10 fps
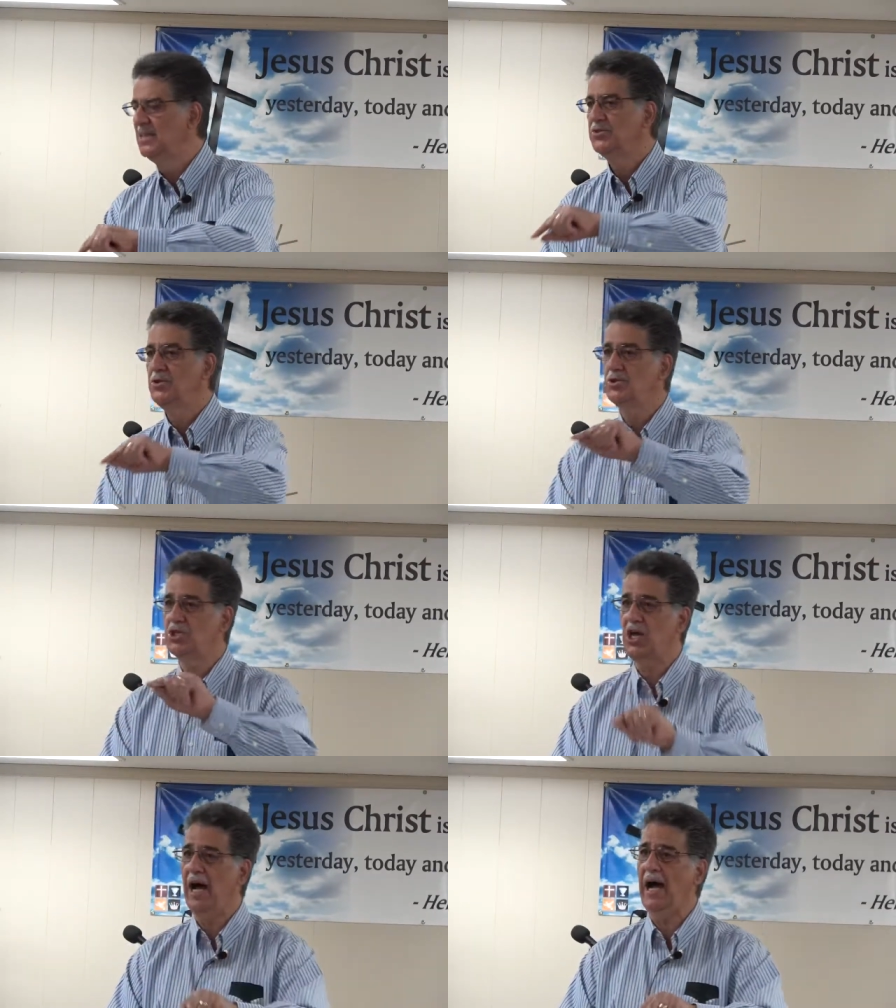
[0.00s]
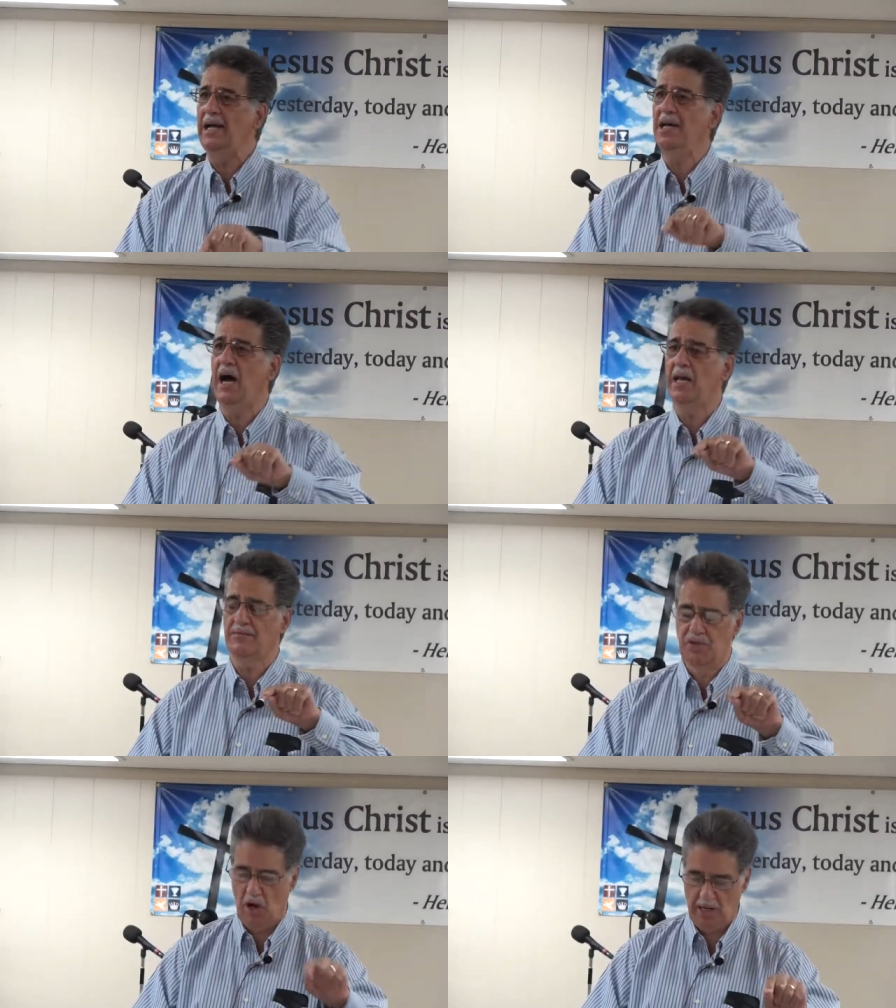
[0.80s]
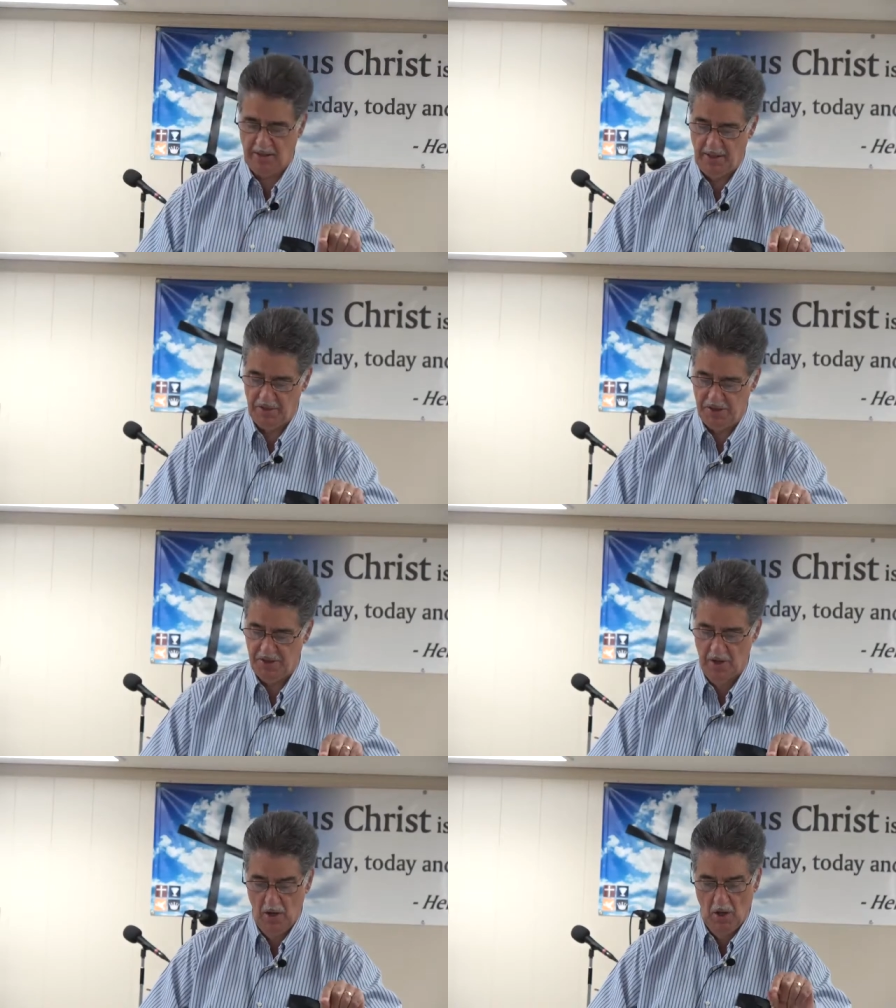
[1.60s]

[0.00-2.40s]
to shine out of darkness,